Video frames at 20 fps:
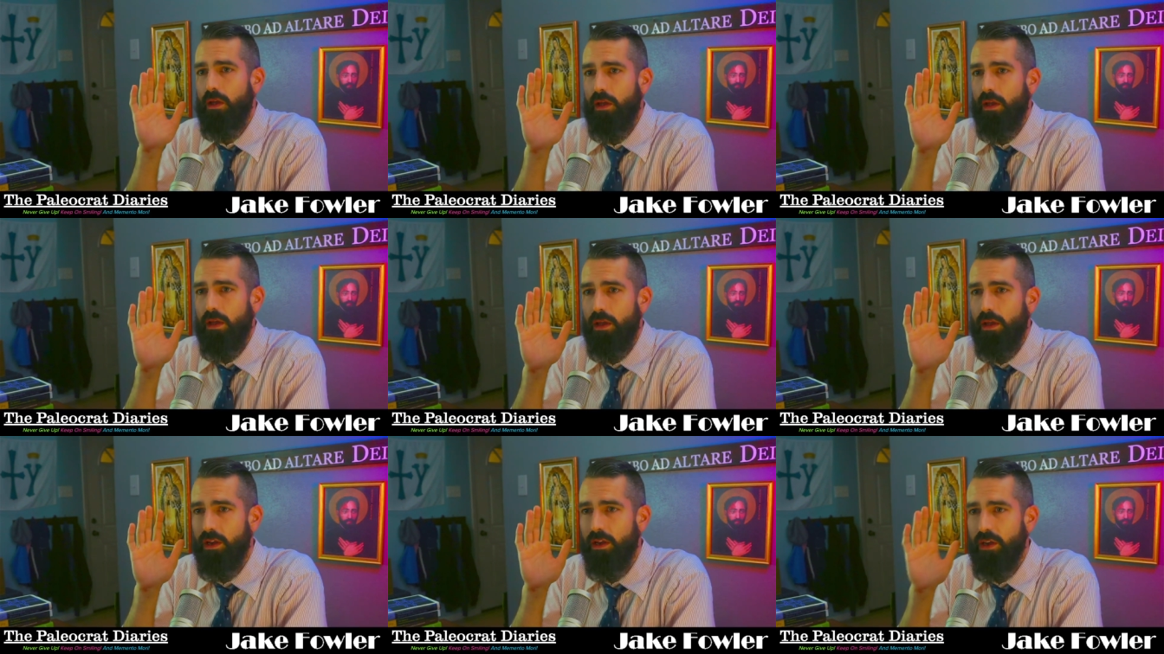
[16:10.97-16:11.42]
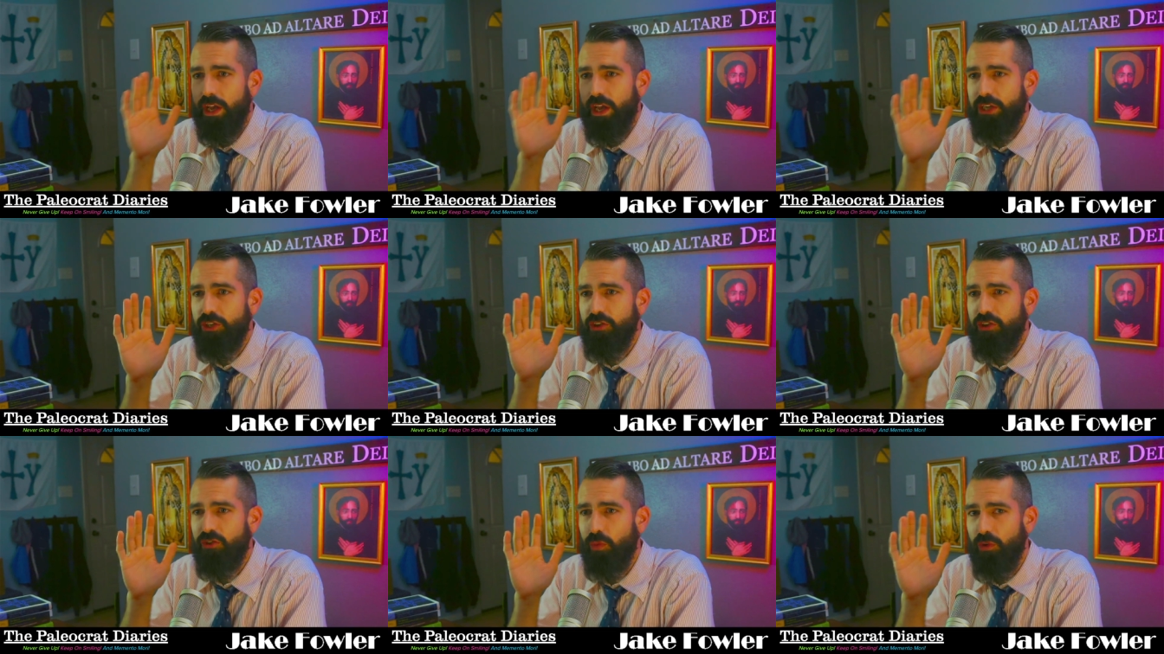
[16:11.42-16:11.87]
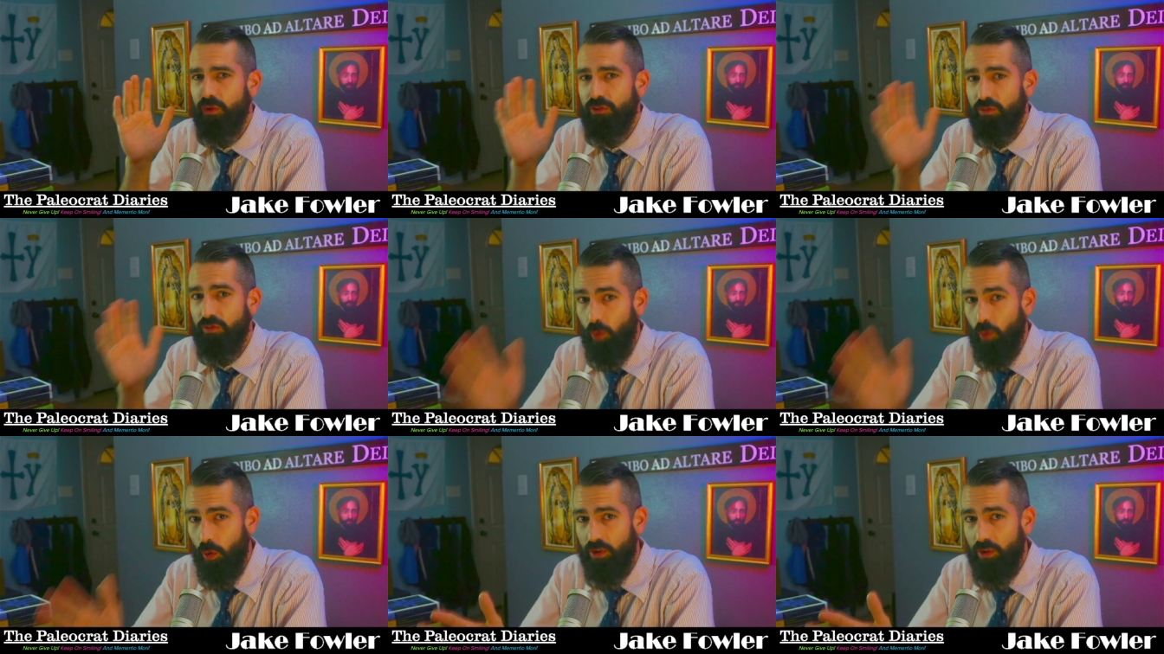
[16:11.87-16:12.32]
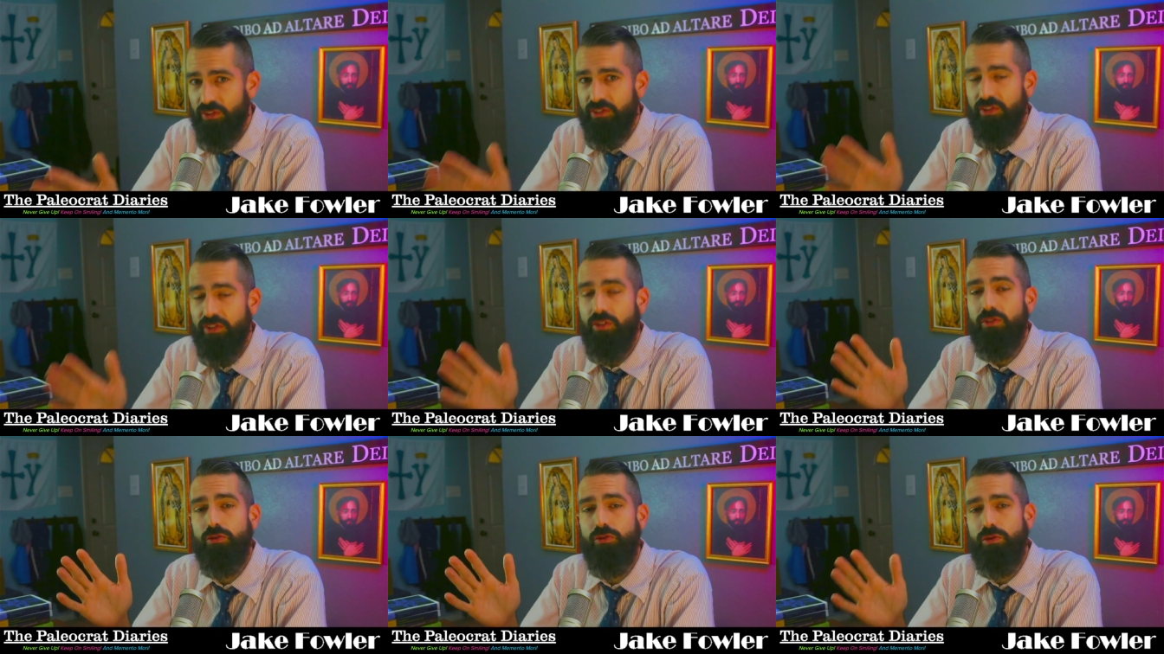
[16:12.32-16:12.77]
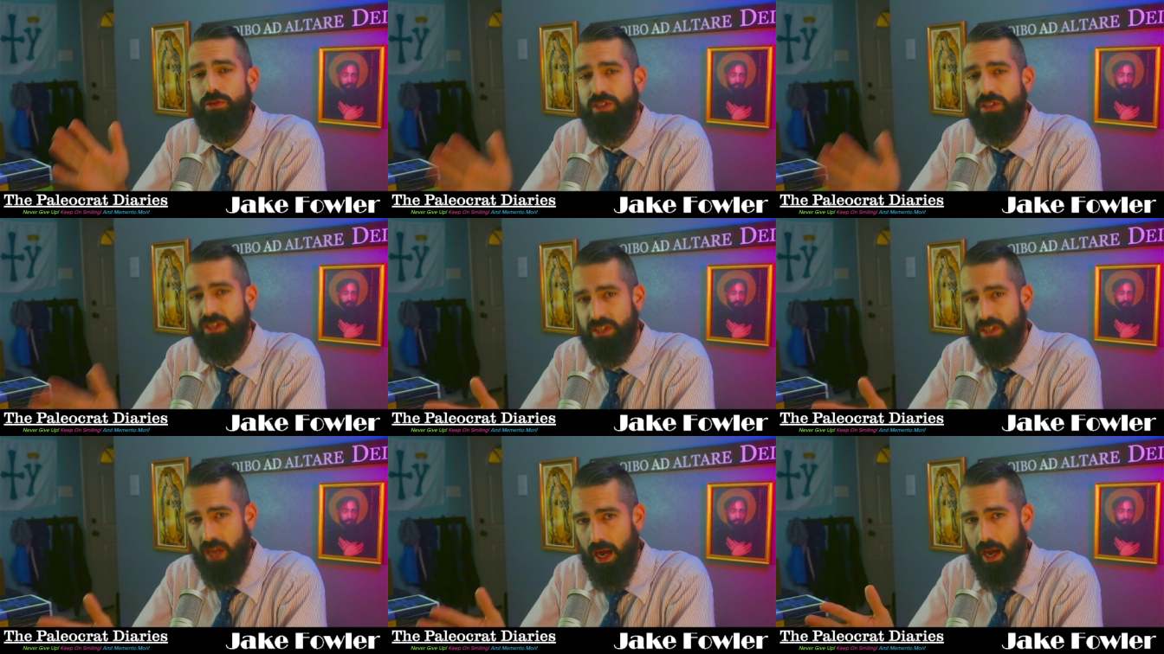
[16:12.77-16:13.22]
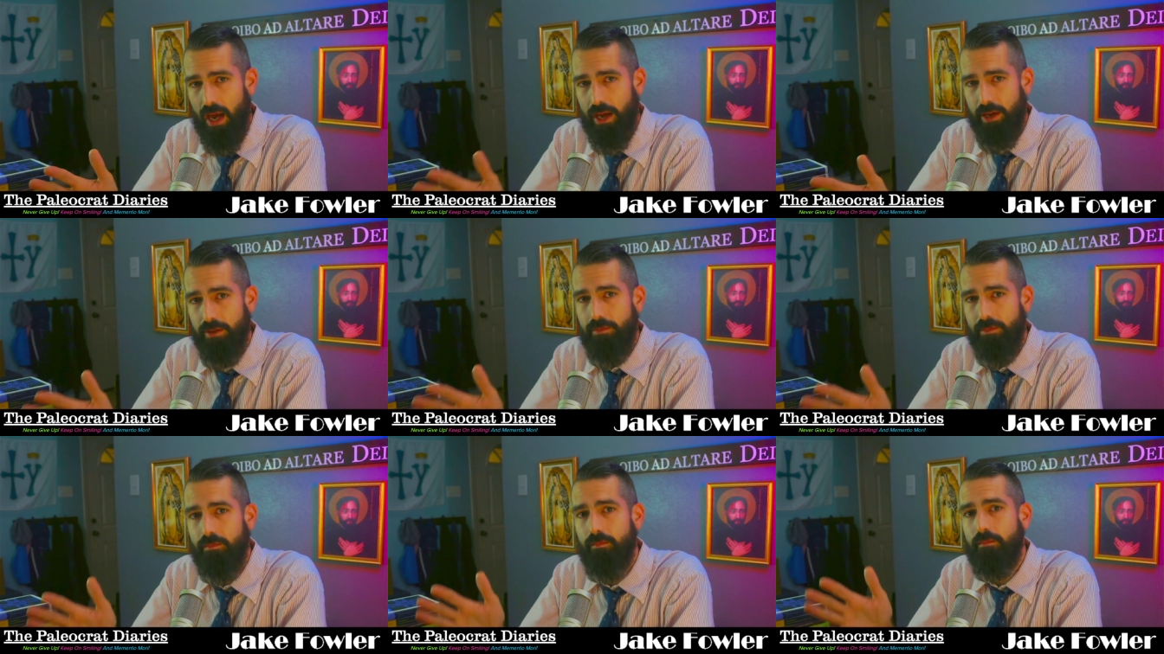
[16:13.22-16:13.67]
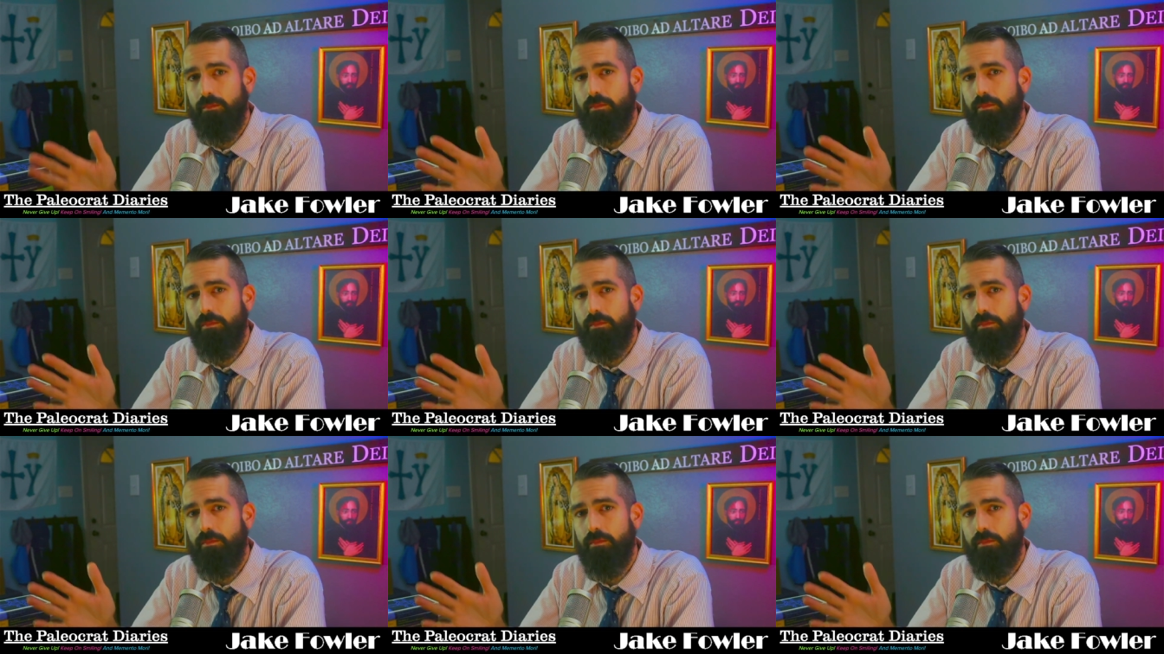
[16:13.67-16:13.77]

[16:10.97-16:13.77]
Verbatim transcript: Ignatius was forced to sign